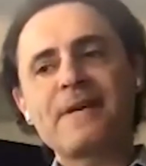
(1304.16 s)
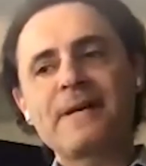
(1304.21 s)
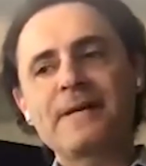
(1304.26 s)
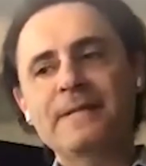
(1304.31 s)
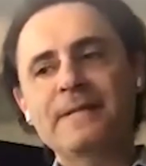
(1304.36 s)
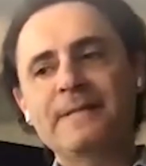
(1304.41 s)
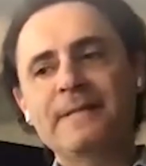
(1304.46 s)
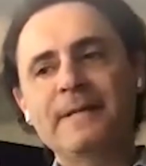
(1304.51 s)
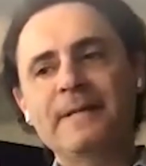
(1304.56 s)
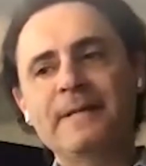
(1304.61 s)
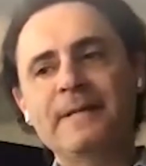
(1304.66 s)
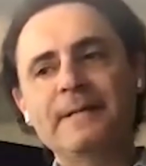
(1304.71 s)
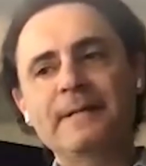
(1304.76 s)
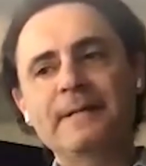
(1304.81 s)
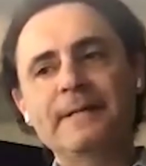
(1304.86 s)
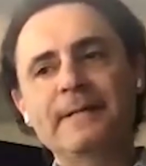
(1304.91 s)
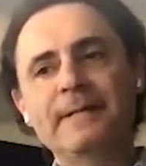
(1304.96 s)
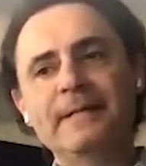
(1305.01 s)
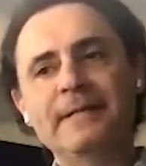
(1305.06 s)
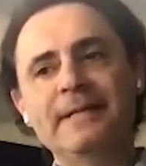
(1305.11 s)

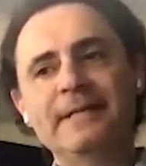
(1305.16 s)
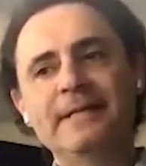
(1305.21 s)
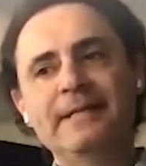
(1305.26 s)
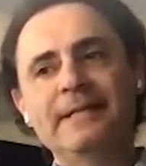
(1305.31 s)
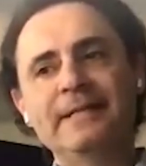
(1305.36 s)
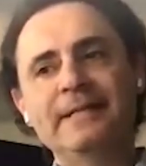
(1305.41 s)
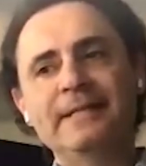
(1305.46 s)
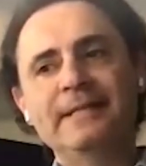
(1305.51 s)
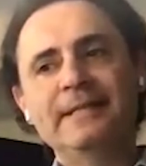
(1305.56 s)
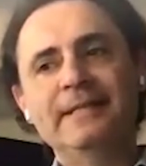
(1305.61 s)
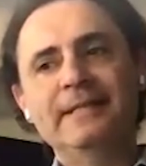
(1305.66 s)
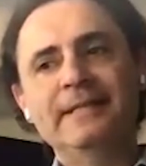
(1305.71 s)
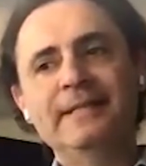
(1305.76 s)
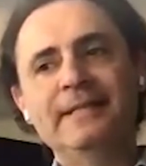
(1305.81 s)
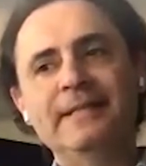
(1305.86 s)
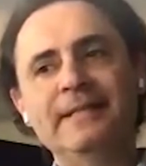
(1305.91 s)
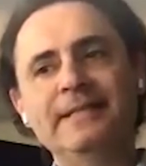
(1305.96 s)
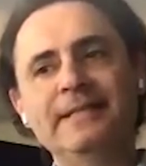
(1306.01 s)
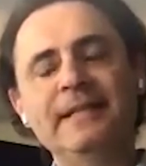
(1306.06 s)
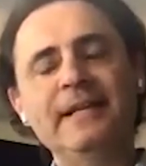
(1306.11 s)
the
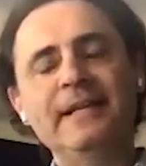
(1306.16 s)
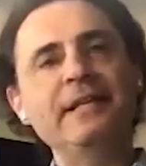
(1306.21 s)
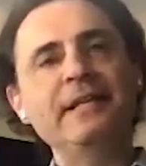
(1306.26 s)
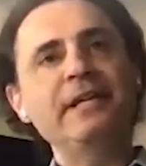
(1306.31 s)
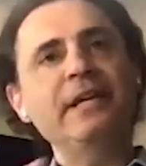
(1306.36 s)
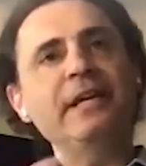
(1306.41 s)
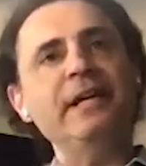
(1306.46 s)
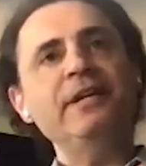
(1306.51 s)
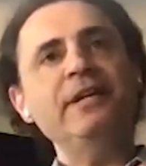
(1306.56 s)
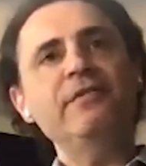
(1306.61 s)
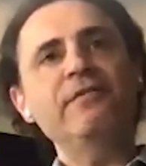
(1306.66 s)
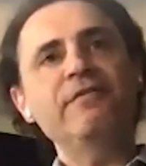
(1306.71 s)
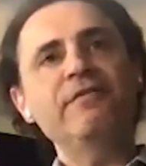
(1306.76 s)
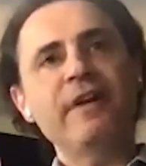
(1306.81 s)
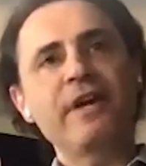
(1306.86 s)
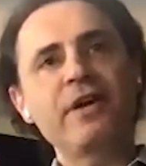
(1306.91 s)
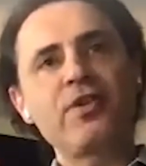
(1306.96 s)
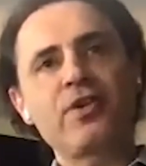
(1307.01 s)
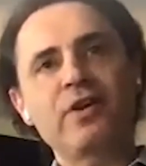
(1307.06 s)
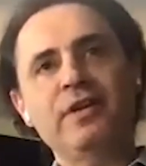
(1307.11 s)

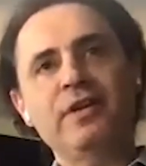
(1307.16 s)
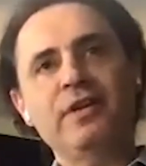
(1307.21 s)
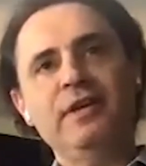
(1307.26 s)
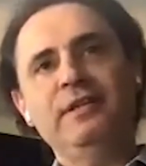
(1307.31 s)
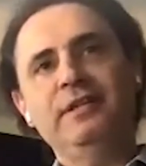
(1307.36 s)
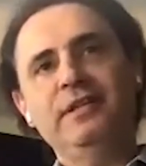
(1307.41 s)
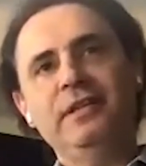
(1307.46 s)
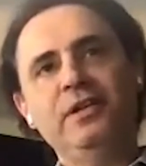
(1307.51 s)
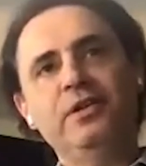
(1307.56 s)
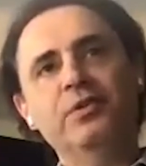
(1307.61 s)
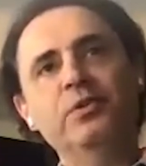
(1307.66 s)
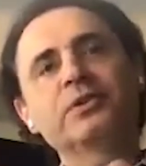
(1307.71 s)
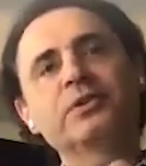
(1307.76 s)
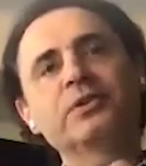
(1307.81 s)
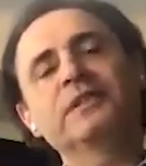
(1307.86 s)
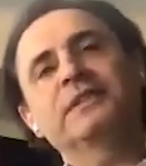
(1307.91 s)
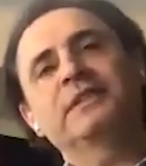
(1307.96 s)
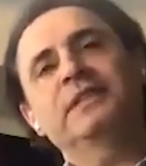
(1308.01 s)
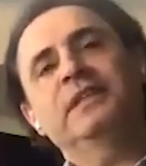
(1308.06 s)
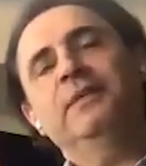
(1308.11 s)
innovation in the
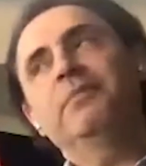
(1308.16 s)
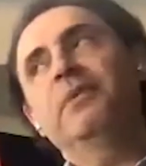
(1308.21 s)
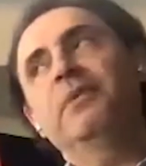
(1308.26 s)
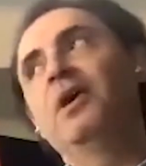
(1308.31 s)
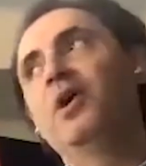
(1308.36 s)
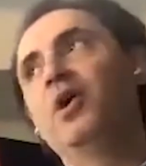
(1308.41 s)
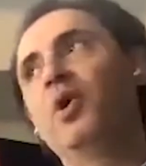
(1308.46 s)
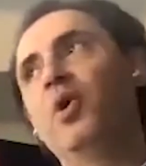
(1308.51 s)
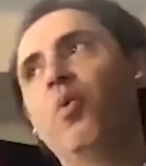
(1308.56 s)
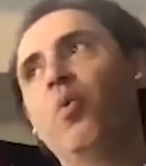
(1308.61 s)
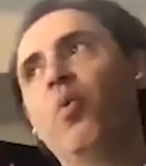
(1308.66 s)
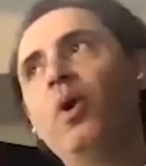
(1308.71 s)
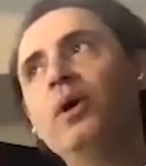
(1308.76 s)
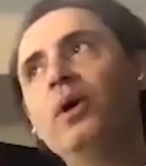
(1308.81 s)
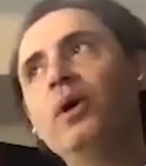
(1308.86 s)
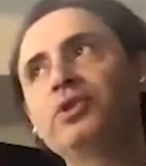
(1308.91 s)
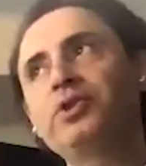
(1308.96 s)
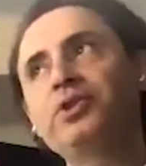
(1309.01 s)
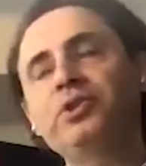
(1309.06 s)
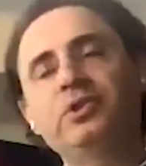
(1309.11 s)
ecosystem?
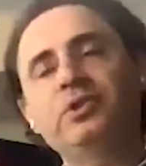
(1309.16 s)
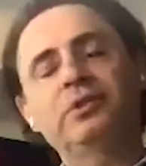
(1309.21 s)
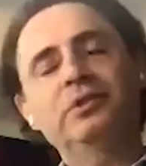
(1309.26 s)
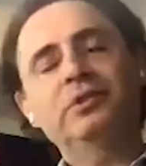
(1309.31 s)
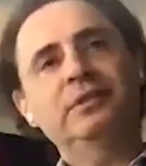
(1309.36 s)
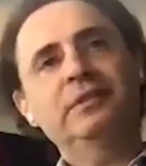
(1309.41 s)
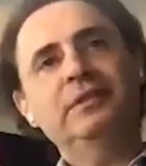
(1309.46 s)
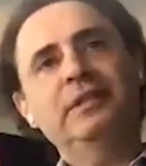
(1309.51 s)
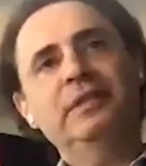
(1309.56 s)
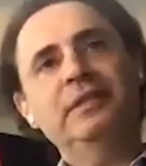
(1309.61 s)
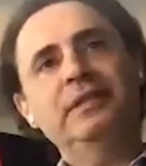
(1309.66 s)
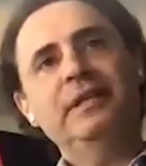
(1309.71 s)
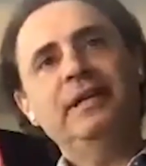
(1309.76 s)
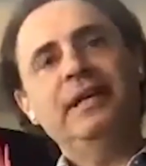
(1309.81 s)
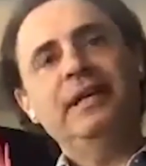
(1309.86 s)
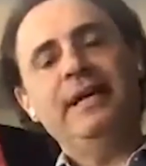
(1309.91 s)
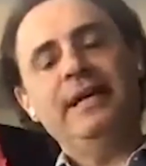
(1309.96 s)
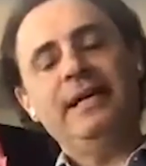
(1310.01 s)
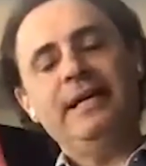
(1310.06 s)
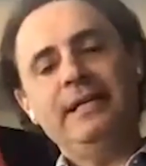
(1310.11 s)
What should
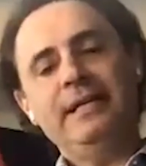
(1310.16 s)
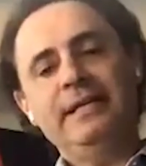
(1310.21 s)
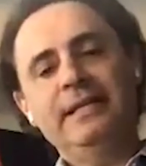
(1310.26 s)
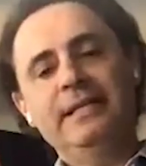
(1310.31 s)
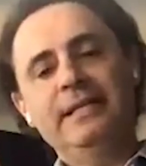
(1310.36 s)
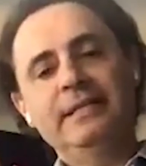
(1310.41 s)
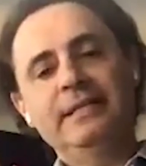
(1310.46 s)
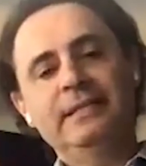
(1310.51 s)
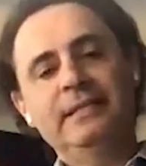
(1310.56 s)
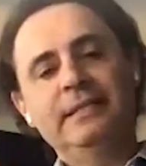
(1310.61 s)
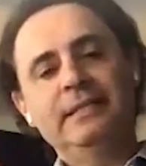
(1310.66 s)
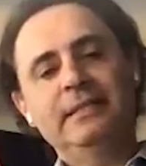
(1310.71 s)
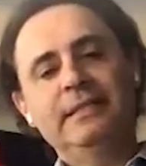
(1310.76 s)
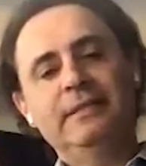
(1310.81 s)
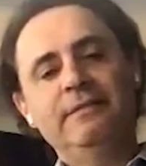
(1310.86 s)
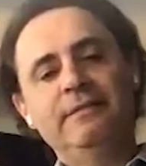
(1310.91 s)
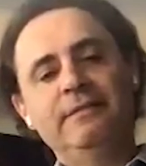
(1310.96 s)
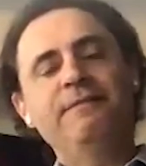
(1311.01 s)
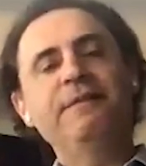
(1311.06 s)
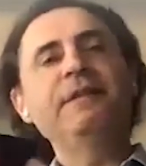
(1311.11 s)
a
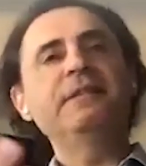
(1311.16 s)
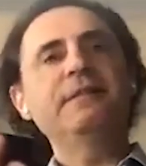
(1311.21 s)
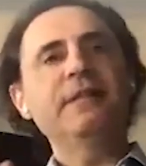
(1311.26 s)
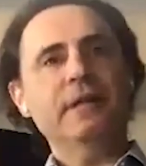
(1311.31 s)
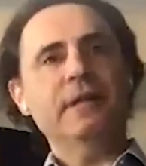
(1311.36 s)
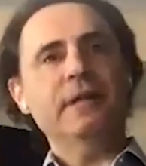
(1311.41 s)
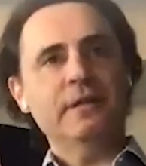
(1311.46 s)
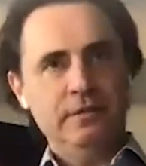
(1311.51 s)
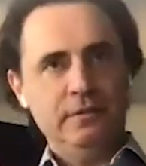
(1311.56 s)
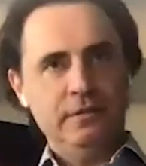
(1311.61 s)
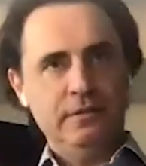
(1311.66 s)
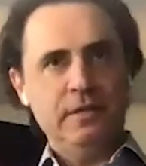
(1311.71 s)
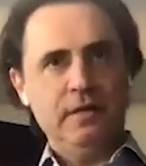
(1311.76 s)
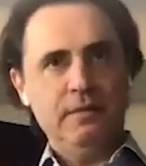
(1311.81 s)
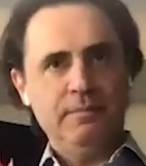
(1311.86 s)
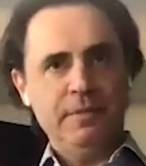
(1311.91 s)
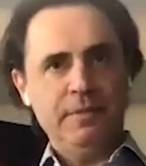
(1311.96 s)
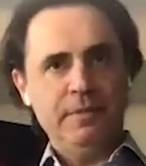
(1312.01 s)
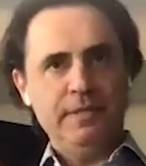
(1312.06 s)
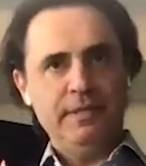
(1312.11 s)
fintech
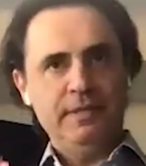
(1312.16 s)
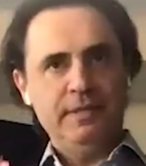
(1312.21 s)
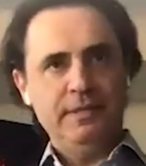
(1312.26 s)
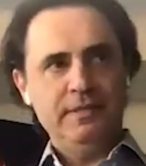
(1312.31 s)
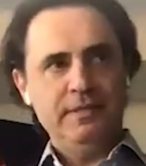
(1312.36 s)
company